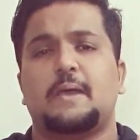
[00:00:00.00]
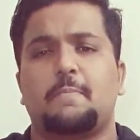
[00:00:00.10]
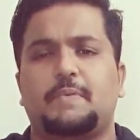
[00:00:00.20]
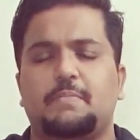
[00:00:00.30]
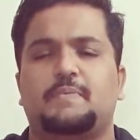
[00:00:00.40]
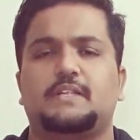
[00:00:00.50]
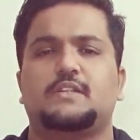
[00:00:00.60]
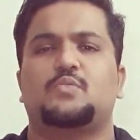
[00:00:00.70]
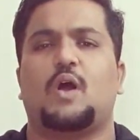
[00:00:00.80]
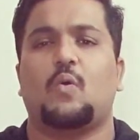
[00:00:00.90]
people
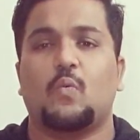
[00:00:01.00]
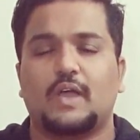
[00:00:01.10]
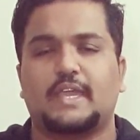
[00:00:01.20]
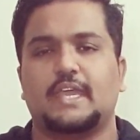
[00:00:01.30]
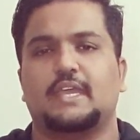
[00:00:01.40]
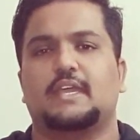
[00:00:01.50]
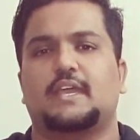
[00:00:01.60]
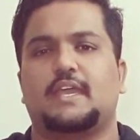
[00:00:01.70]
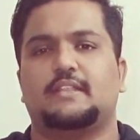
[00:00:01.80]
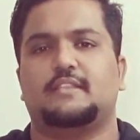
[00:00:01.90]
who are working
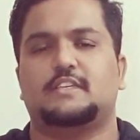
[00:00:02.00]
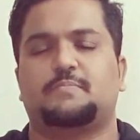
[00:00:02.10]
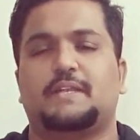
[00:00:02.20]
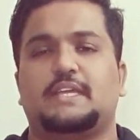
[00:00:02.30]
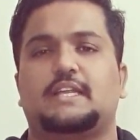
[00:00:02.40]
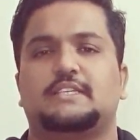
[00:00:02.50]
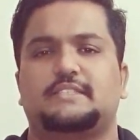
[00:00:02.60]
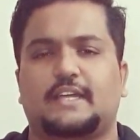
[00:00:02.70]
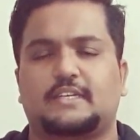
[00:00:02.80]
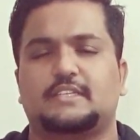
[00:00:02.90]
in these particular
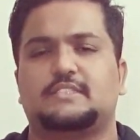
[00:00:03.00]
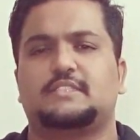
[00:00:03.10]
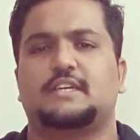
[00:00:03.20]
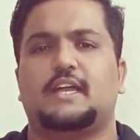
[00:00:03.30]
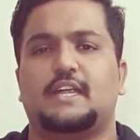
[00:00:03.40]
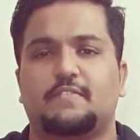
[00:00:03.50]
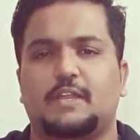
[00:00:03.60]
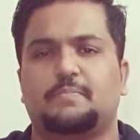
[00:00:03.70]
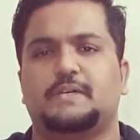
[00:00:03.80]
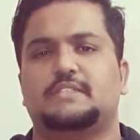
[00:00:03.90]
sectors,
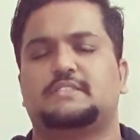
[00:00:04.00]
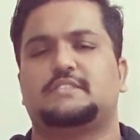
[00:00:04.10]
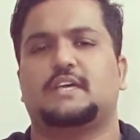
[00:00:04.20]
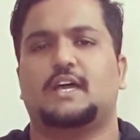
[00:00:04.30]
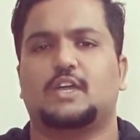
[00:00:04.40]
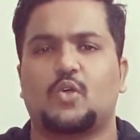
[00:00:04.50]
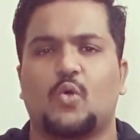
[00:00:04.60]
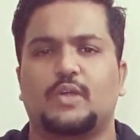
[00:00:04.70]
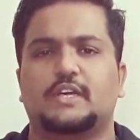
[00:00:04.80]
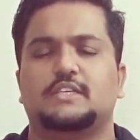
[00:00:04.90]
developers,
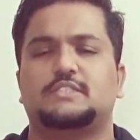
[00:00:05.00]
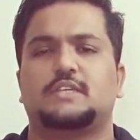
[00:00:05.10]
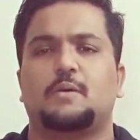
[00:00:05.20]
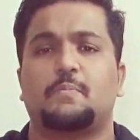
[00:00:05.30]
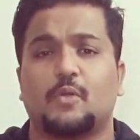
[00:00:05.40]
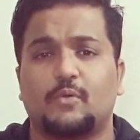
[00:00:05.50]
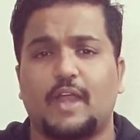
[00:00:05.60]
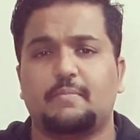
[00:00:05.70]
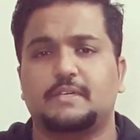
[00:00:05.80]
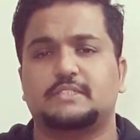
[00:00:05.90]
coders,
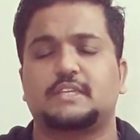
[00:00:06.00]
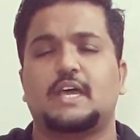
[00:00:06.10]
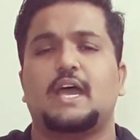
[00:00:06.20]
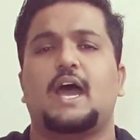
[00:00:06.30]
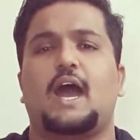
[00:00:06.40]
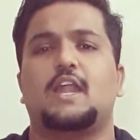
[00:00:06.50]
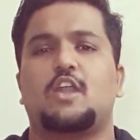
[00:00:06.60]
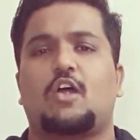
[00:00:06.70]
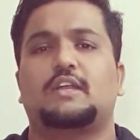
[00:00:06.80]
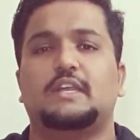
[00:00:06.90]
programmers, are
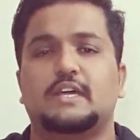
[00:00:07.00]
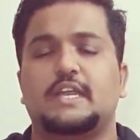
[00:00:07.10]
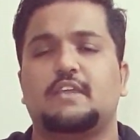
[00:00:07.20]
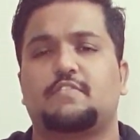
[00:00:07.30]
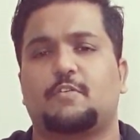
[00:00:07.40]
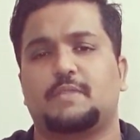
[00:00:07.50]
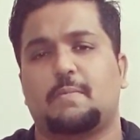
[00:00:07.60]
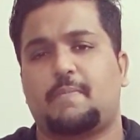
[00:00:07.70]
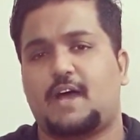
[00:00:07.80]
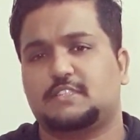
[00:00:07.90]
not learning from
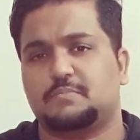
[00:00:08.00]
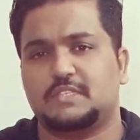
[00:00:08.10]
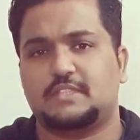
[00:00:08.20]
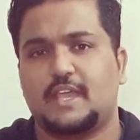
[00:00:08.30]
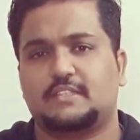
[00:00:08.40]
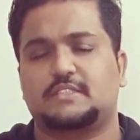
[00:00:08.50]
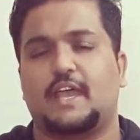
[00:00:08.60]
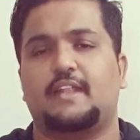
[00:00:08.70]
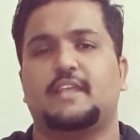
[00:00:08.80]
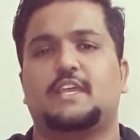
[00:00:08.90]
their past mistakes
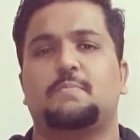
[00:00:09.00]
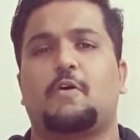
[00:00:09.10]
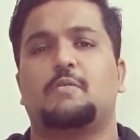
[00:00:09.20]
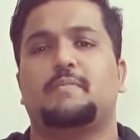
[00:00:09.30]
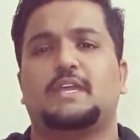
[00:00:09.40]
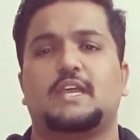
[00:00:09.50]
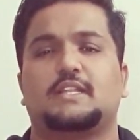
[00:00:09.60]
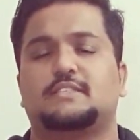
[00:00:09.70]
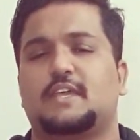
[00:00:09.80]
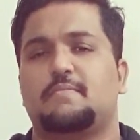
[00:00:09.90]
and they keep on making
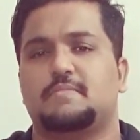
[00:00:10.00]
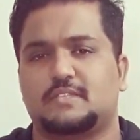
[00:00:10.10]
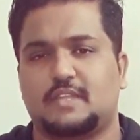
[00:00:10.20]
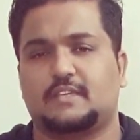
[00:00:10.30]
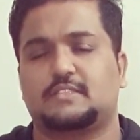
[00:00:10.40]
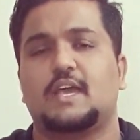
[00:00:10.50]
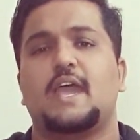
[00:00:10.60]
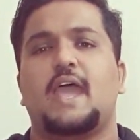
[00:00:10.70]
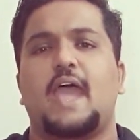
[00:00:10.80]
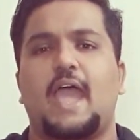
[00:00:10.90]
the same mistakes.
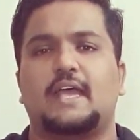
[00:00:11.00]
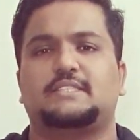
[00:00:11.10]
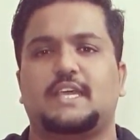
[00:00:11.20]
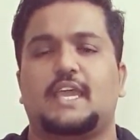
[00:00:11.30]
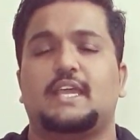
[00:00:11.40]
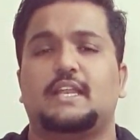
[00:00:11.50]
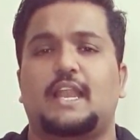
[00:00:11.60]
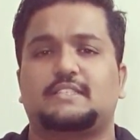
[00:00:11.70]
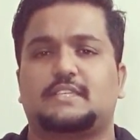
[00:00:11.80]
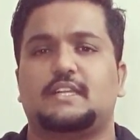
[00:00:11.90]
As a
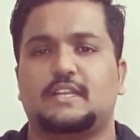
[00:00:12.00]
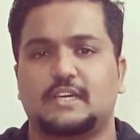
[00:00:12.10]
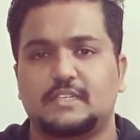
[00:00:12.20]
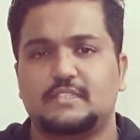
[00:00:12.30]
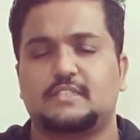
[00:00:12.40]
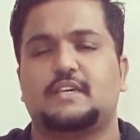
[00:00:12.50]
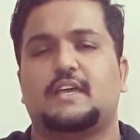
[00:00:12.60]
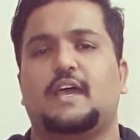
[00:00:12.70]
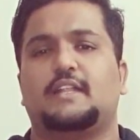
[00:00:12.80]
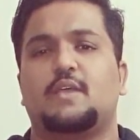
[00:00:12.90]
lesson learned,
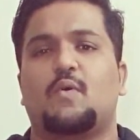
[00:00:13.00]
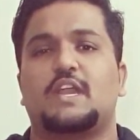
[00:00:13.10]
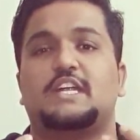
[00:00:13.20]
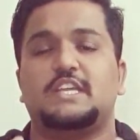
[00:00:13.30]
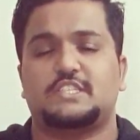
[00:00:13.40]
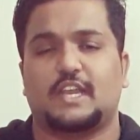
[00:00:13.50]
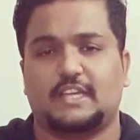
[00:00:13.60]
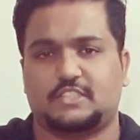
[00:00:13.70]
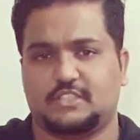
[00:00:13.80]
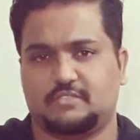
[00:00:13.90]
they want to teach a
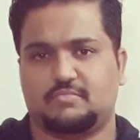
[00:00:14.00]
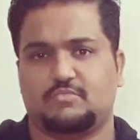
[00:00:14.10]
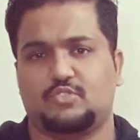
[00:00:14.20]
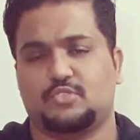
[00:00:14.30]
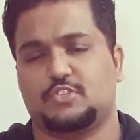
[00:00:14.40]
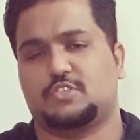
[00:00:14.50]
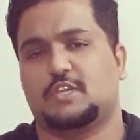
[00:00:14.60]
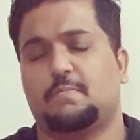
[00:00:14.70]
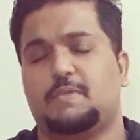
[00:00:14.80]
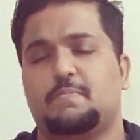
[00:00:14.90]
lesson to these
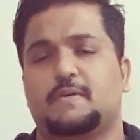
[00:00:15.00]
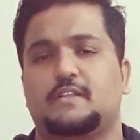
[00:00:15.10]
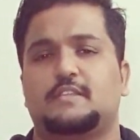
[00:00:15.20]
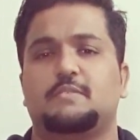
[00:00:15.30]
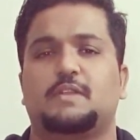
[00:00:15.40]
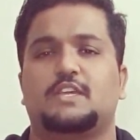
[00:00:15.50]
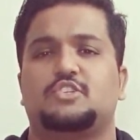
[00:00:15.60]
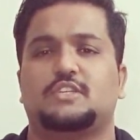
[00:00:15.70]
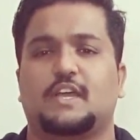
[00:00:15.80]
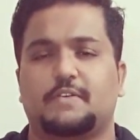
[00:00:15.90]
people, the
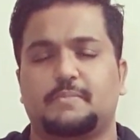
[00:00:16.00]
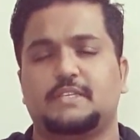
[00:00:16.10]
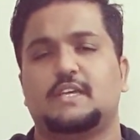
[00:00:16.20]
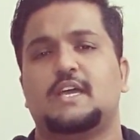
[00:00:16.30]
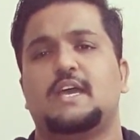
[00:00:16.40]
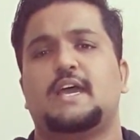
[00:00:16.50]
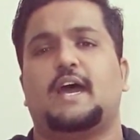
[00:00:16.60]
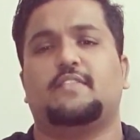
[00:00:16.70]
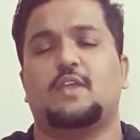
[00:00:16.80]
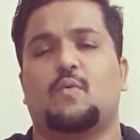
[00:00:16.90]
Malaysian government.
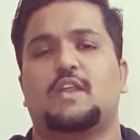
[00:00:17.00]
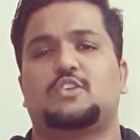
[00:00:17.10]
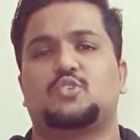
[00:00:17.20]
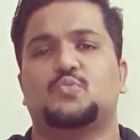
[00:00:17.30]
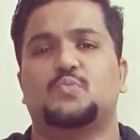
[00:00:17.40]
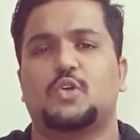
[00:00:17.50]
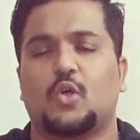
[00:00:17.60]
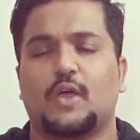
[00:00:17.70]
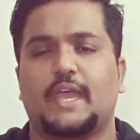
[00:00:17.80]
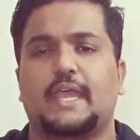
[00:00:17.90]
They want to
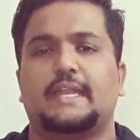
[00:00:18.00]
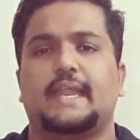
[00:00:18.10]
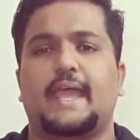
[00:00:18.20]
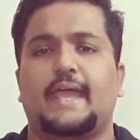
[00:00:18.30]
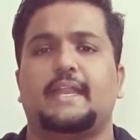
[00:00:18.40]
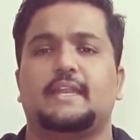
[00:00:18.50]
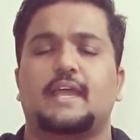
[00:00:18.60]
go ahead and